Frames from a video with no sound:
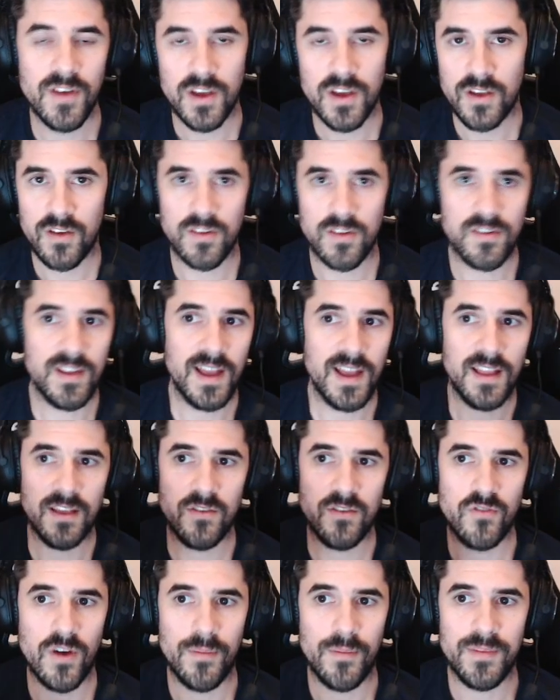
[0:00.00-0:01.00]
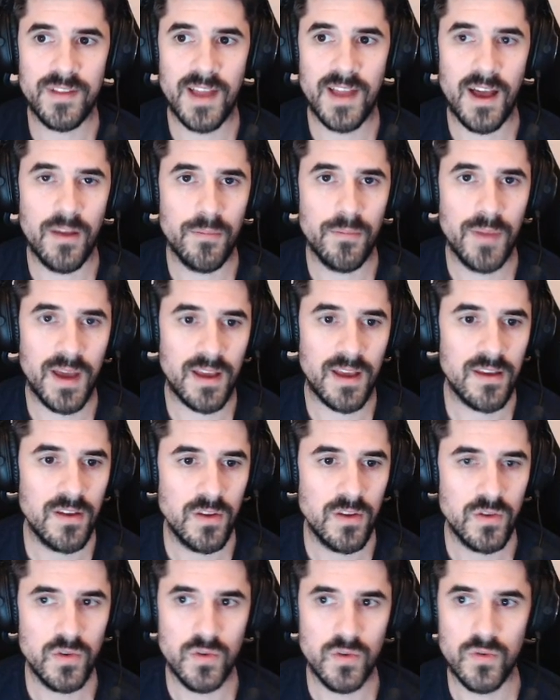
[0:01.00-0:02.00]
because then it drops down back
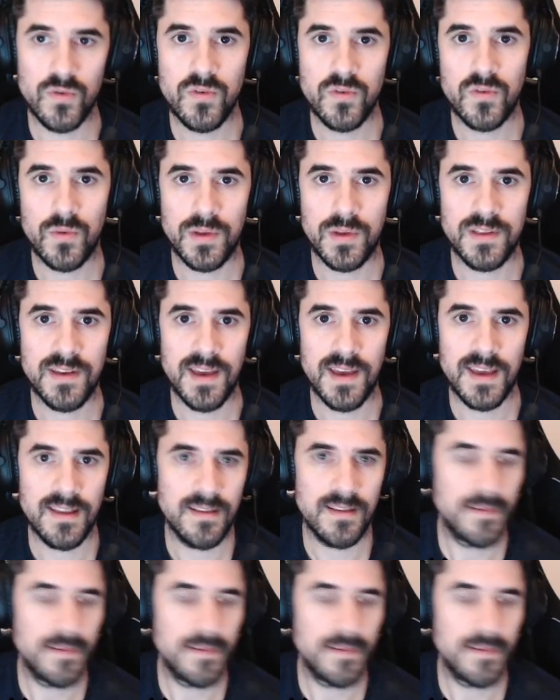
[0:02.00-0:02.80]
to 28.